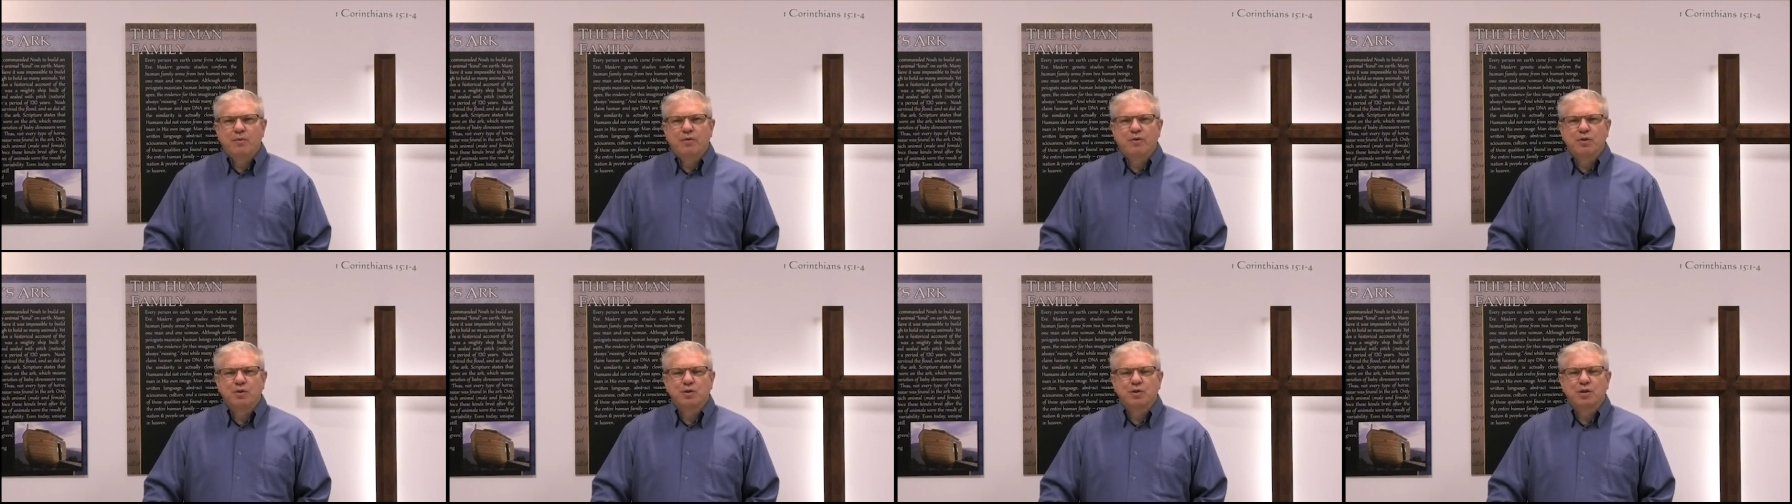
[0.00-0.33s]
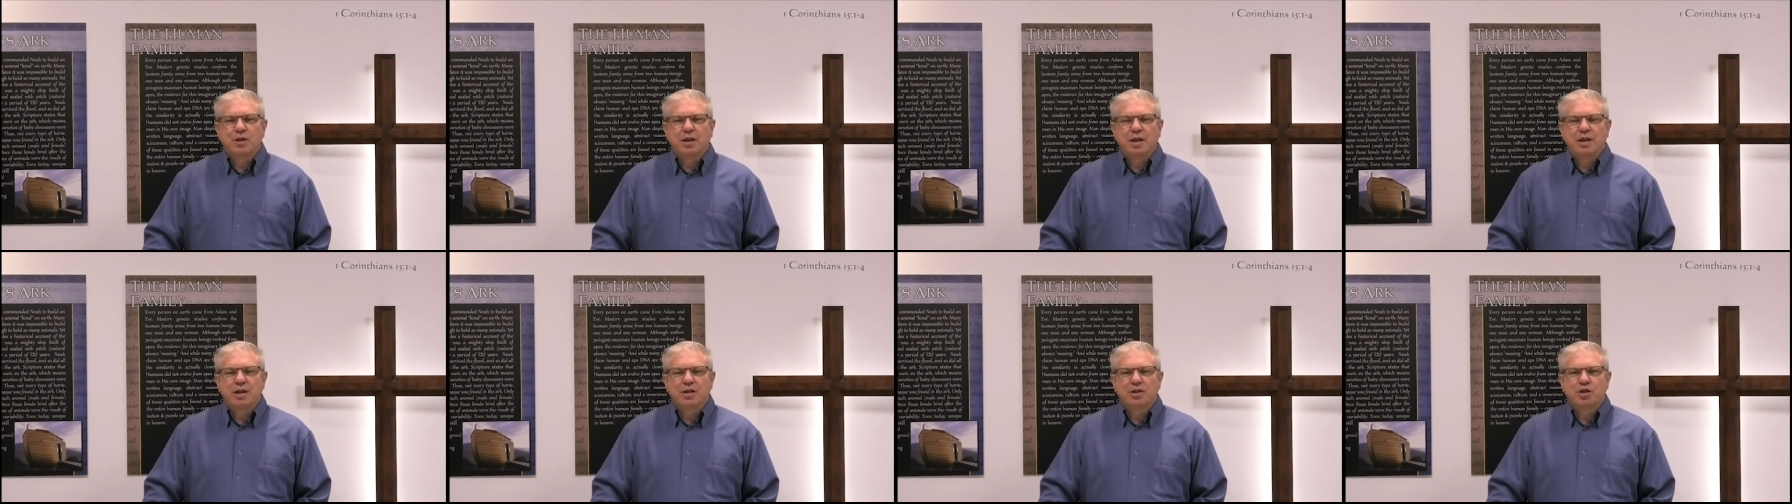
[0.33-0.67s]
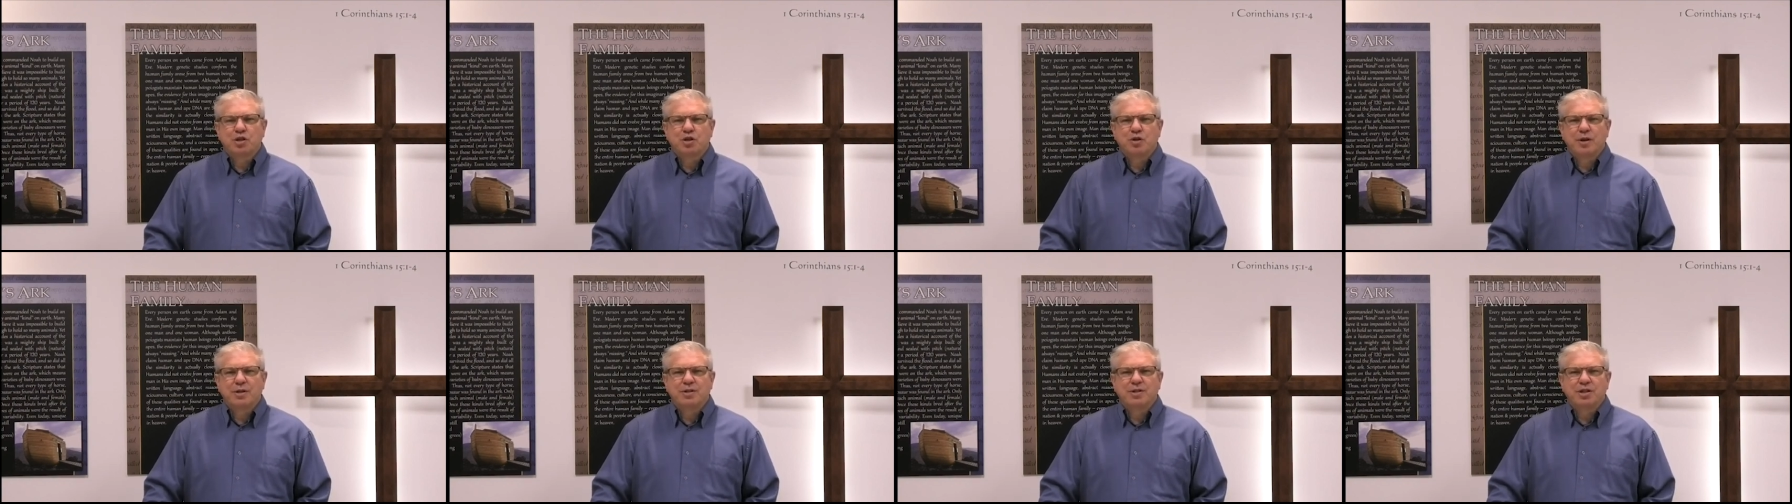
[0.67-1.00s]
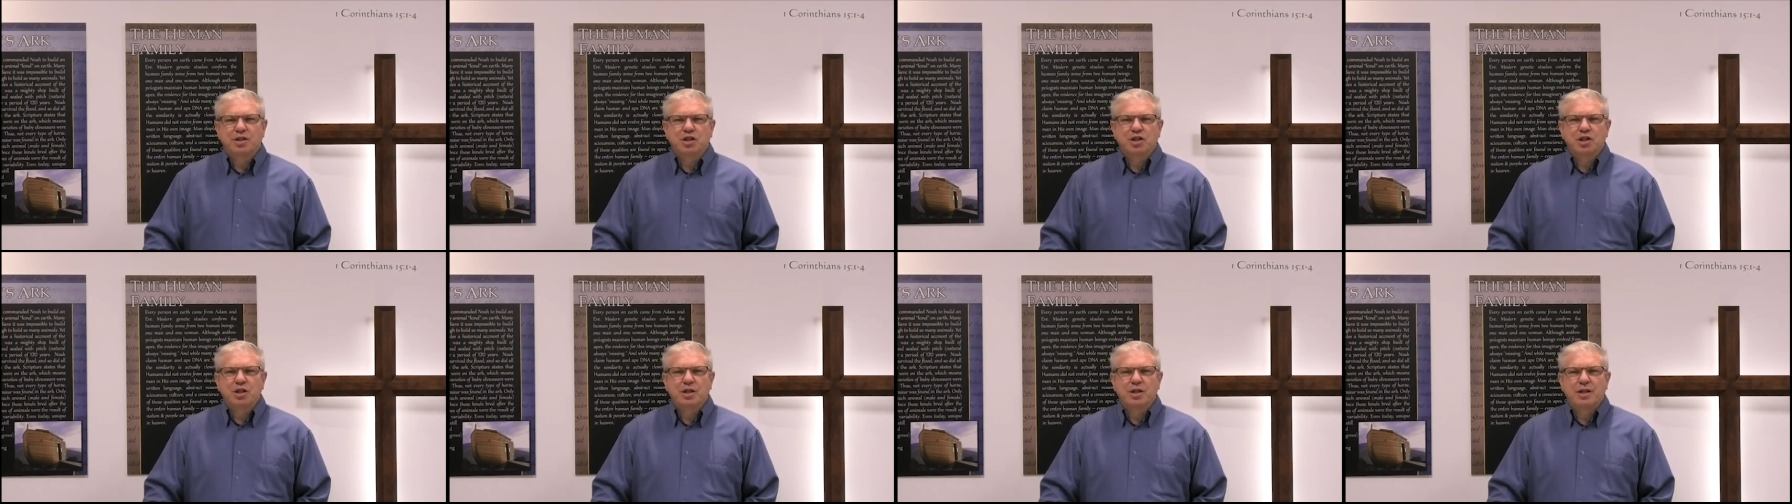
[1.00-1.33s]
First, let us
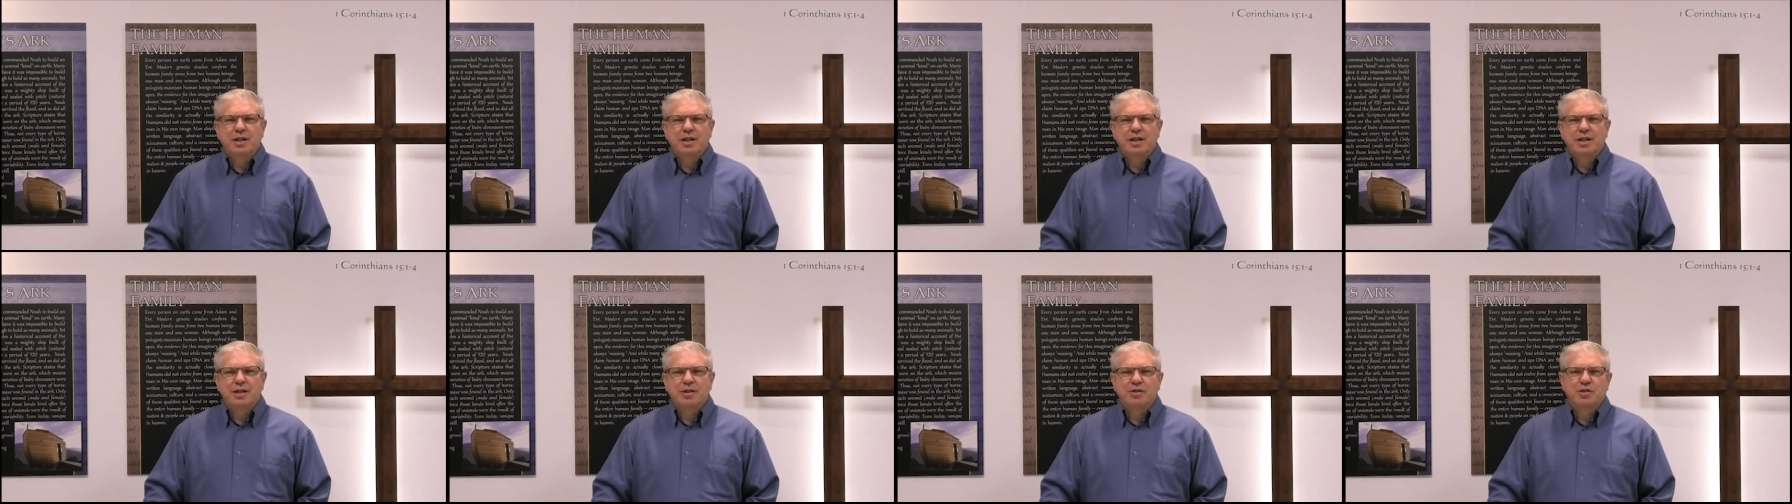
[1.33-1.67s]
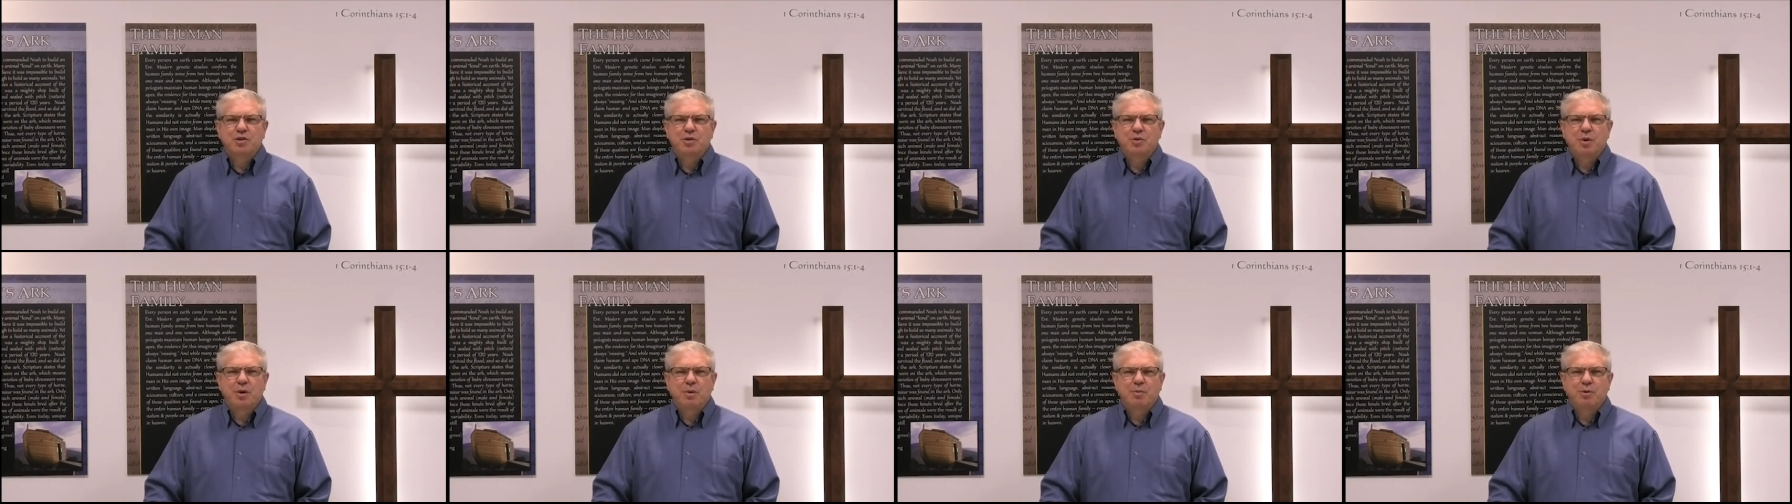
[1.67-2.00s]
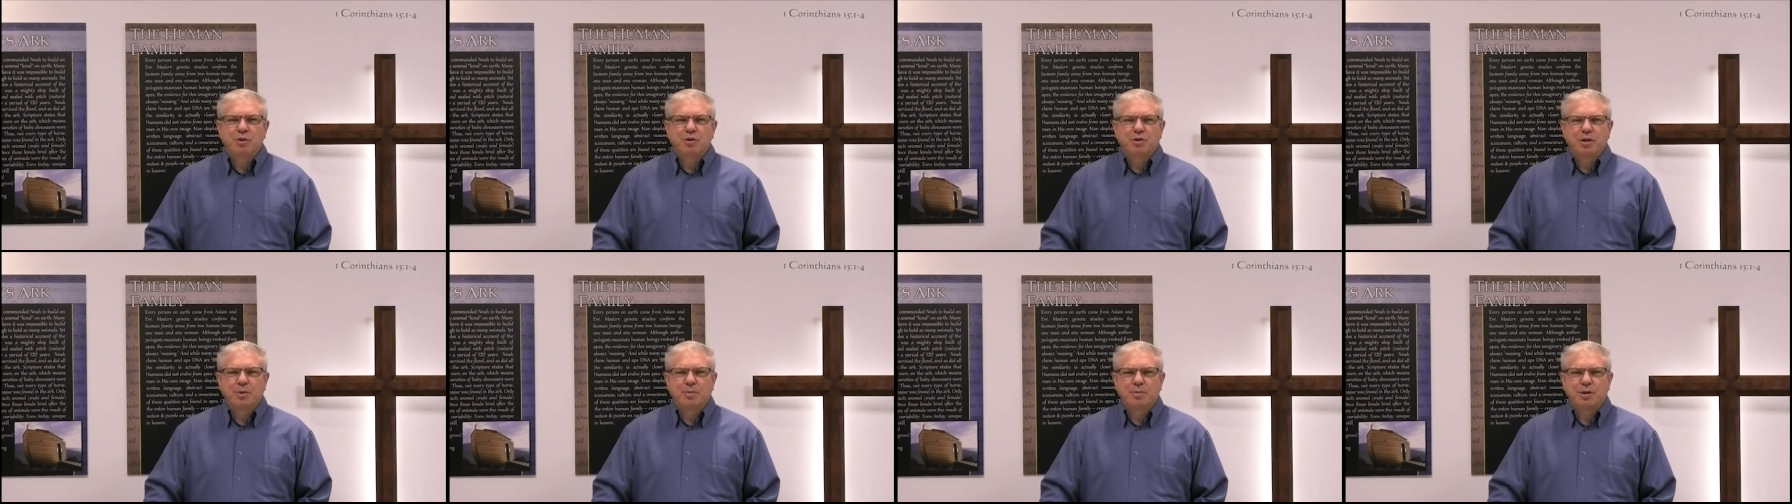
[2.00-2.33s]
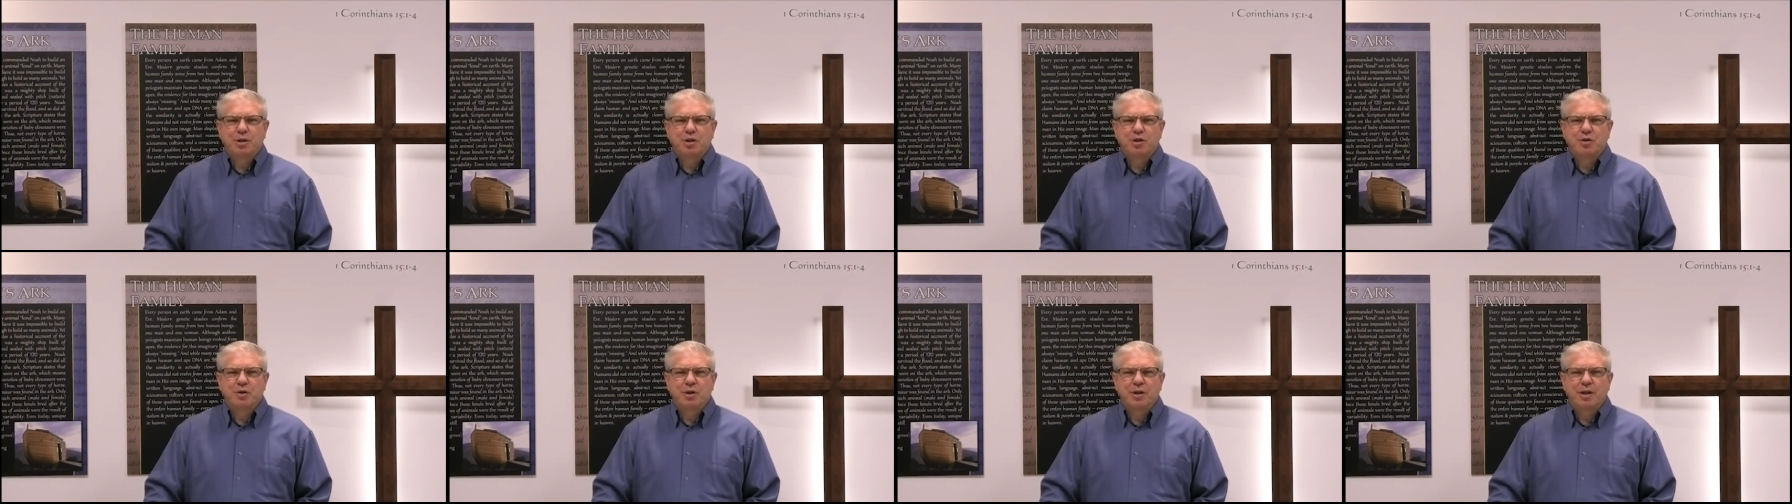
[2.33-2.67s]
transition into our music
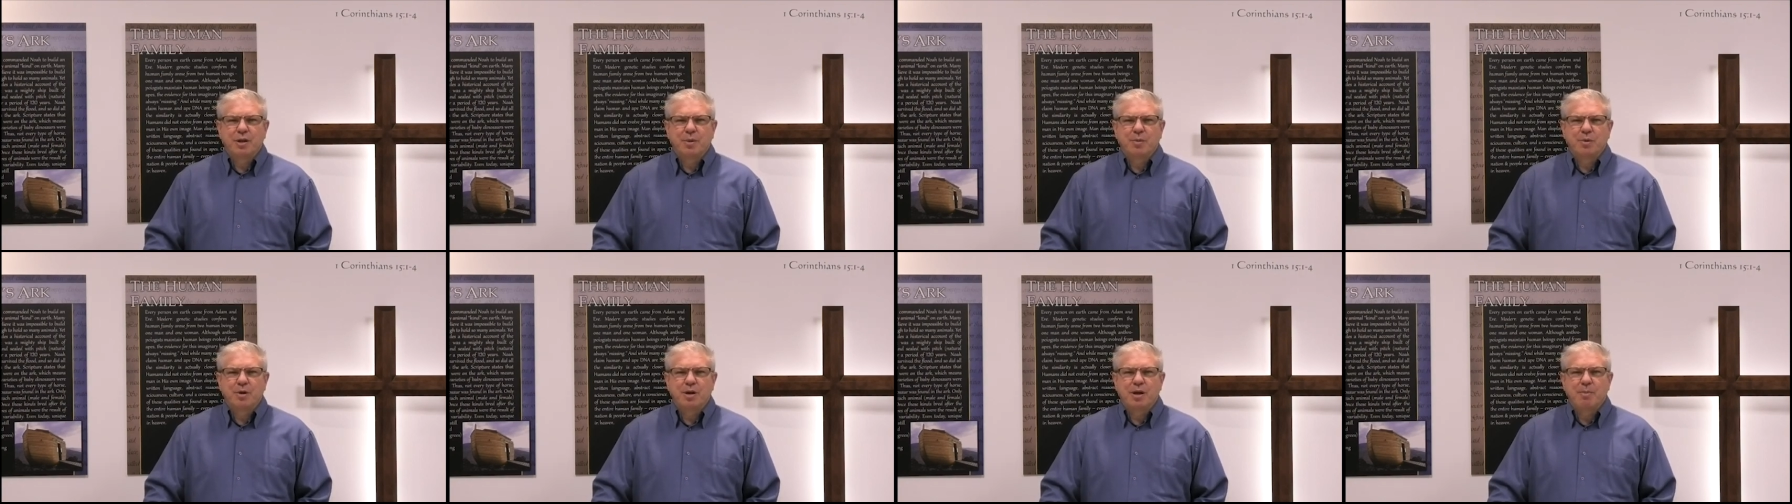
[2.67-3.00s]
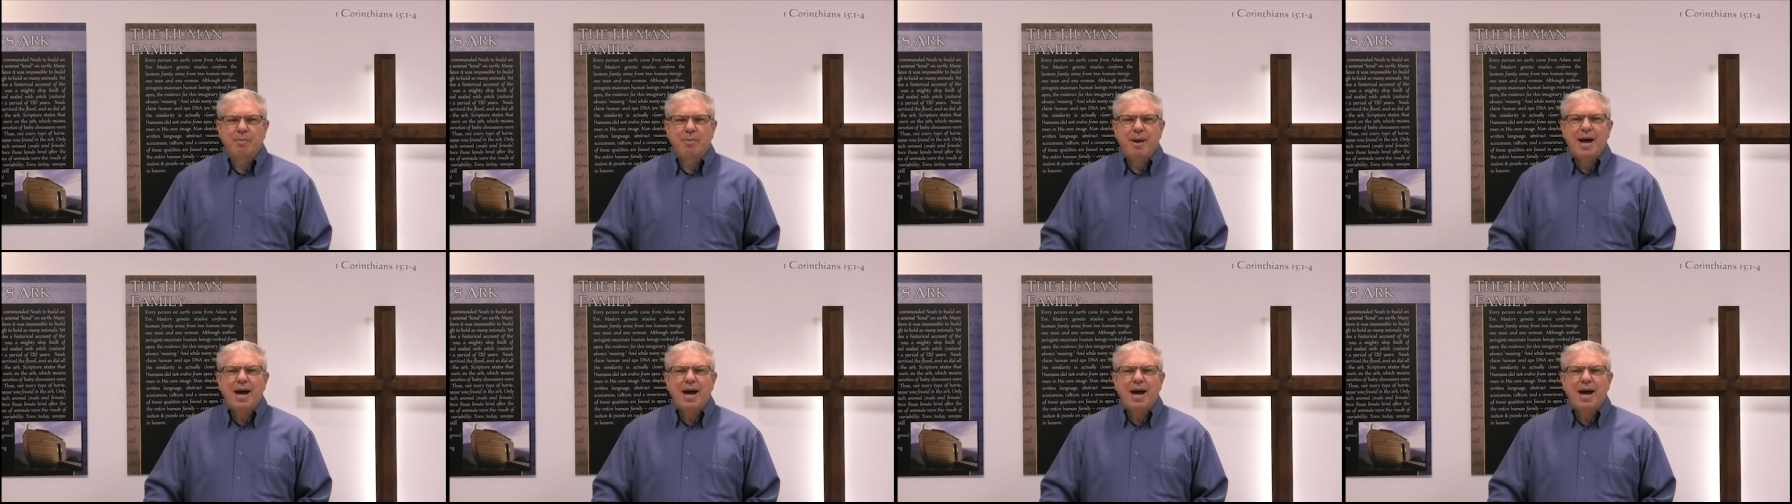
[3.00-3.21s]
ministry. Then we'll come